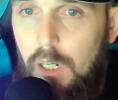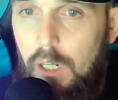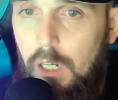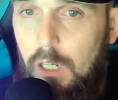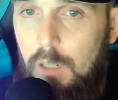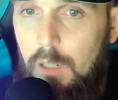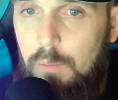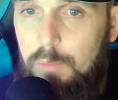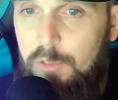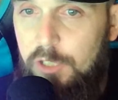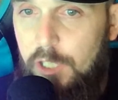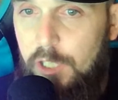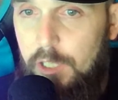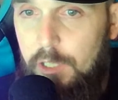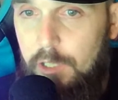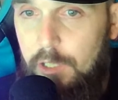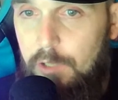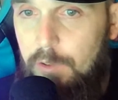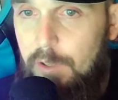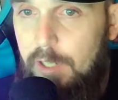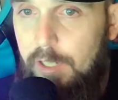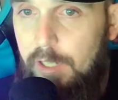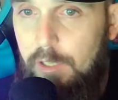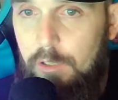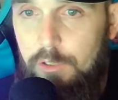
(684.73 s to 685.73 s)
Jalen
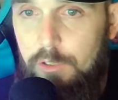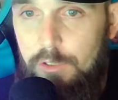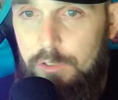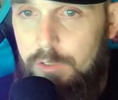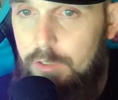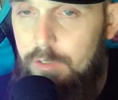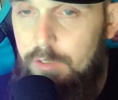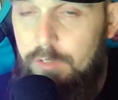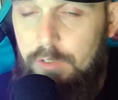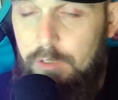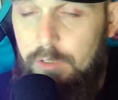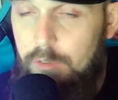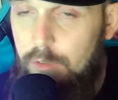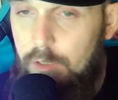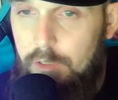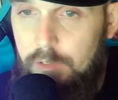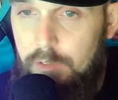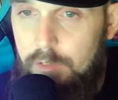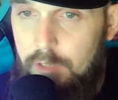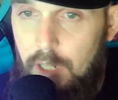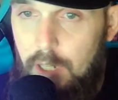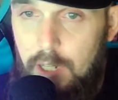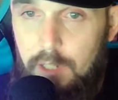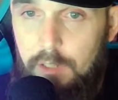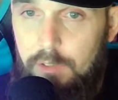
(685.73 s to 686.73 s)
Rager just isn't
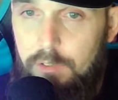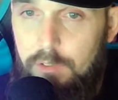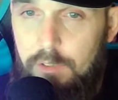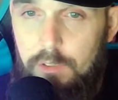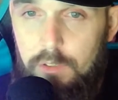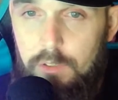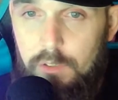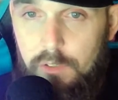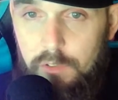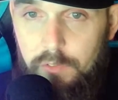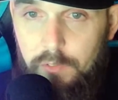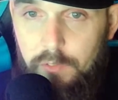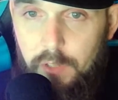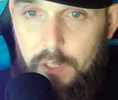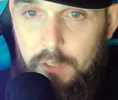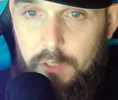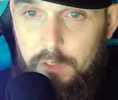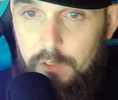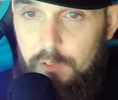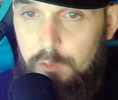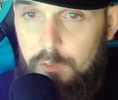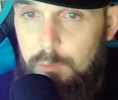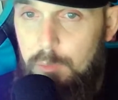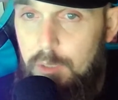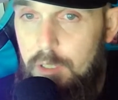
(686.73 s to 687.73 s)
as talented as
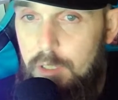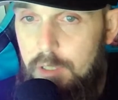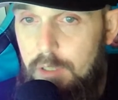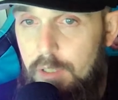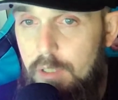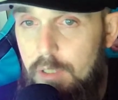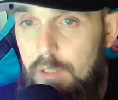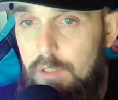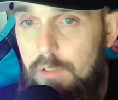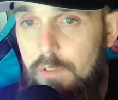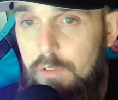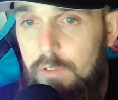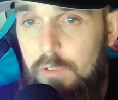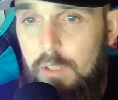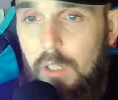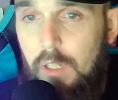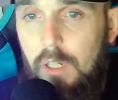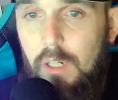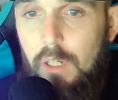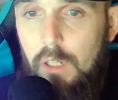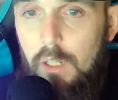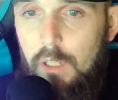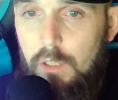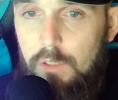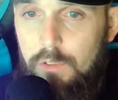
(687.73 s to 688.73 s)
Devonta Smith is.
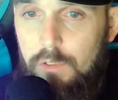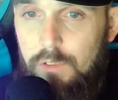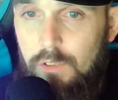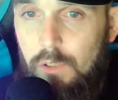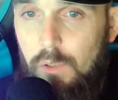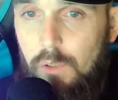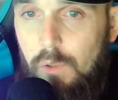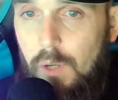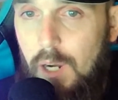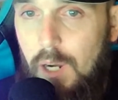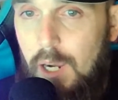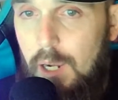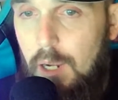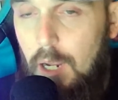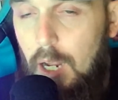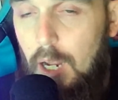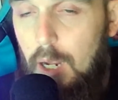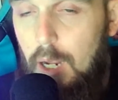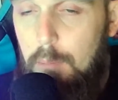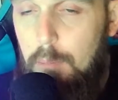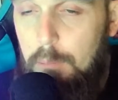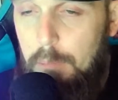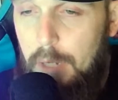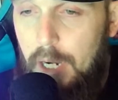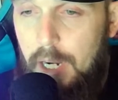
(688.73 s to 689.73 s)
So
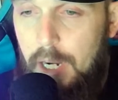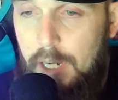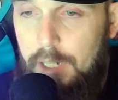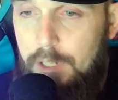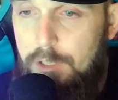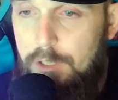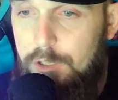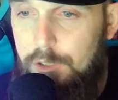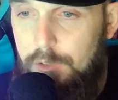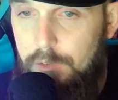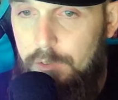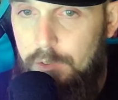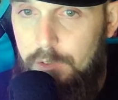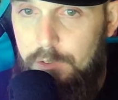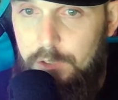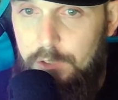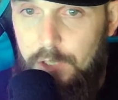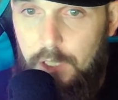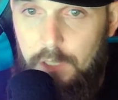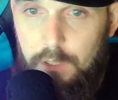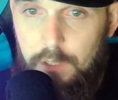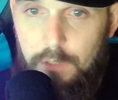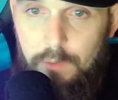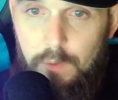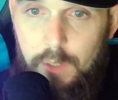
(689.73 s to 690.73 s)
I'm buying
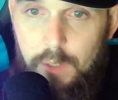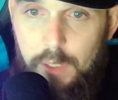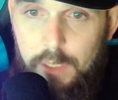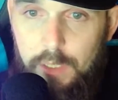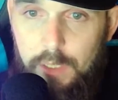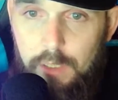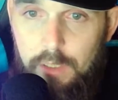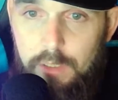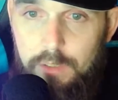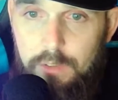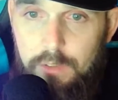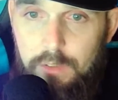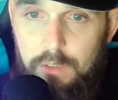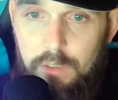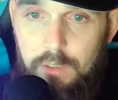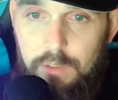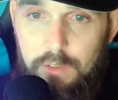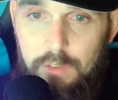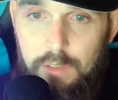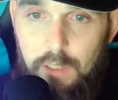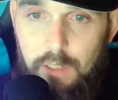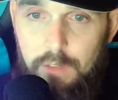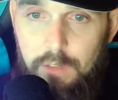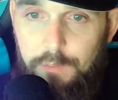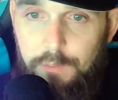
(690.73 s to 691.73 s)
Jalen Rager.
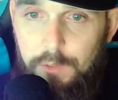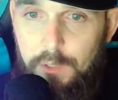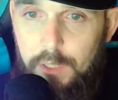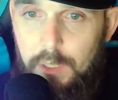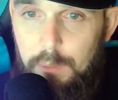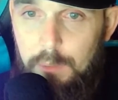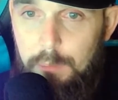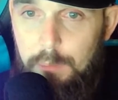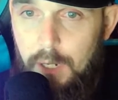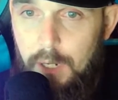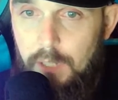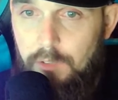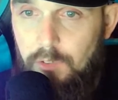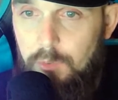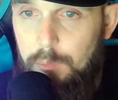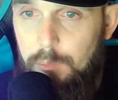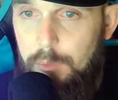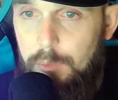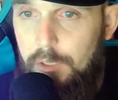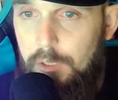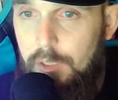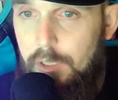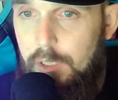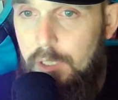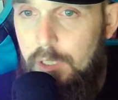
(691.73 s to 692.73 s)
It's definitely a
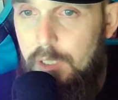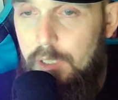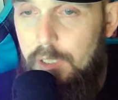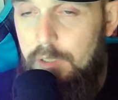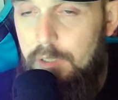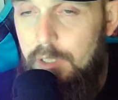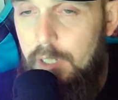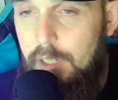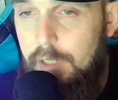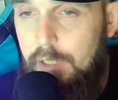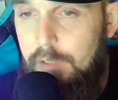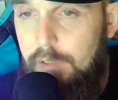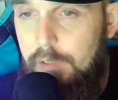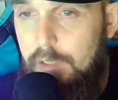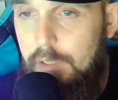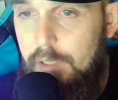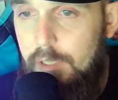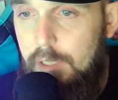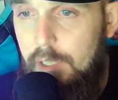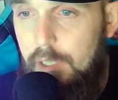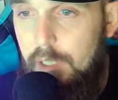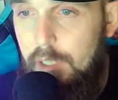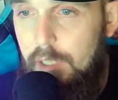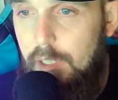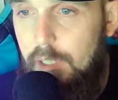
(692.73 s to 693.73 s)
possibility that
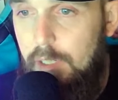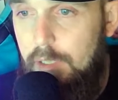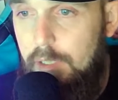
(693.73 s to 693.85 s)
he